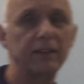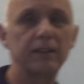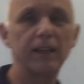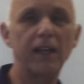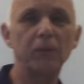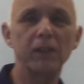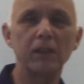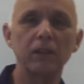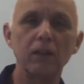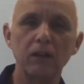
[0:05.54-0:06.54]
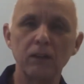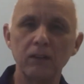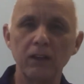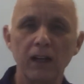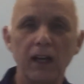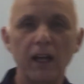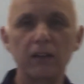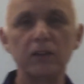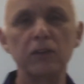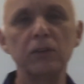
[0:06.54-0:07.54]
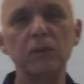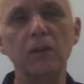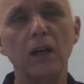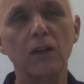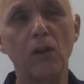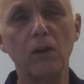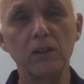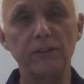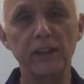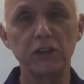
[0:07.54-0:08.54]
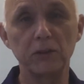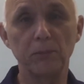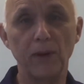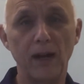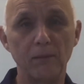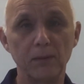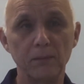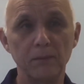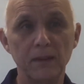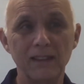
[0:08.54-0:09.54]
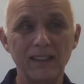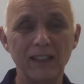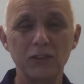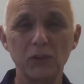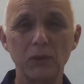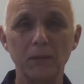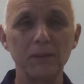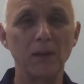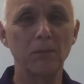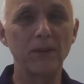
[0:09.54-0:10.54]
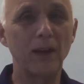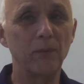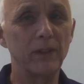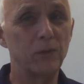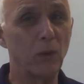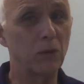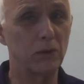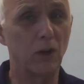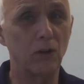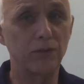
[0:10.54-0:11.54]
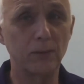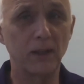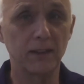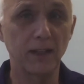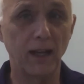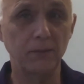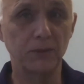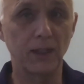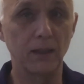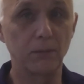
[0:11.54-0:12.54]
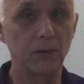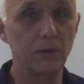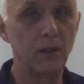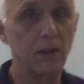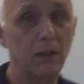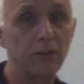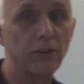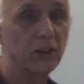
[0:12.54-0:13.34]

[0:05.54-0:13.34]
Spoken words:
today we're going to learn how to do a long division problem into a number that we won't know from our times table. For